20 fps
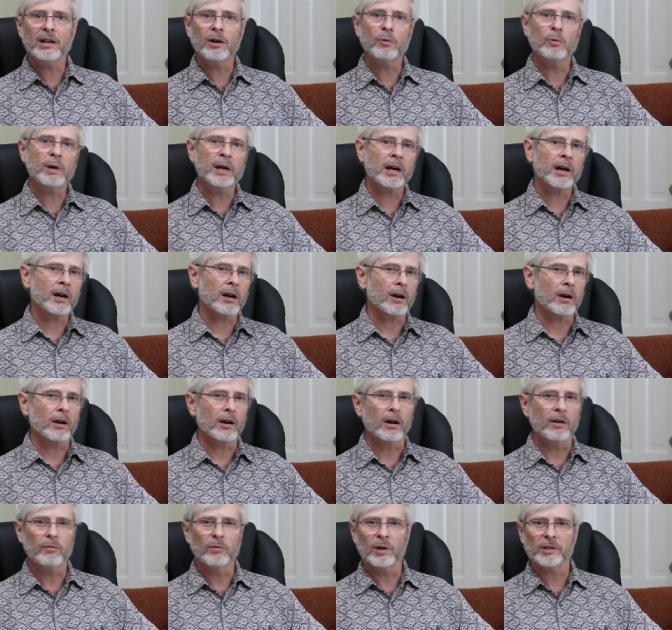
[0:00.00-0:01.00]
aware
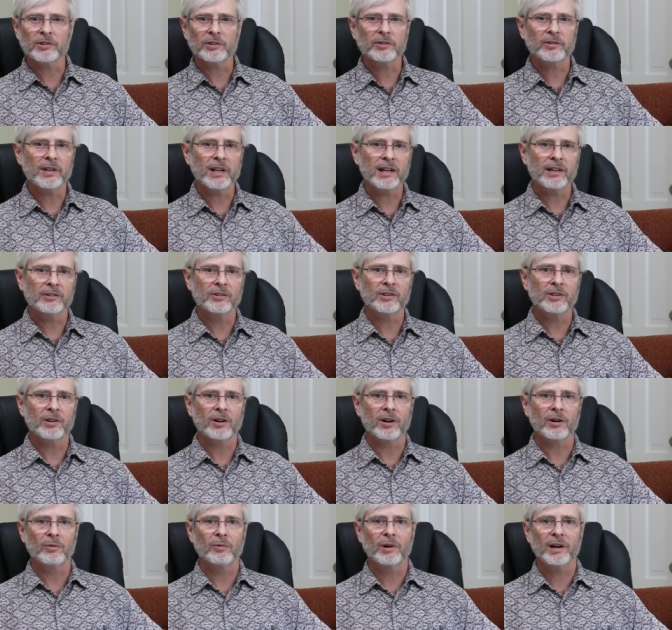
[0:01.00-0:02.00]
of what stands in
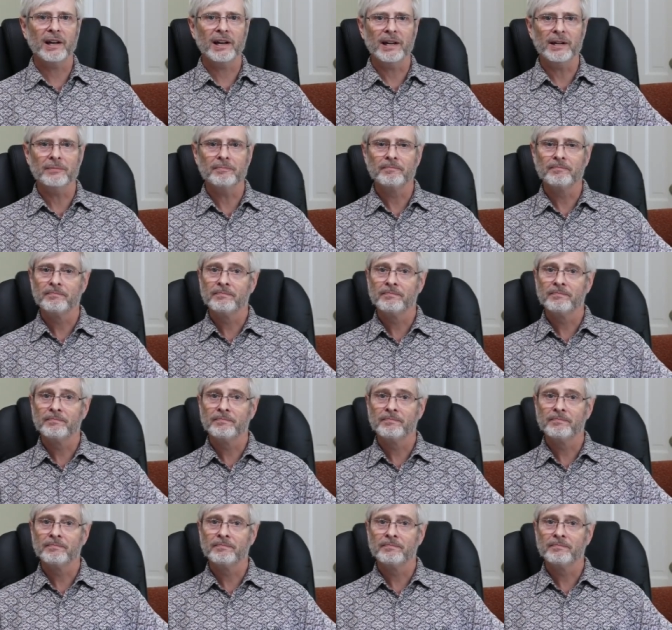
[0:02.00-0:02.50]
our way.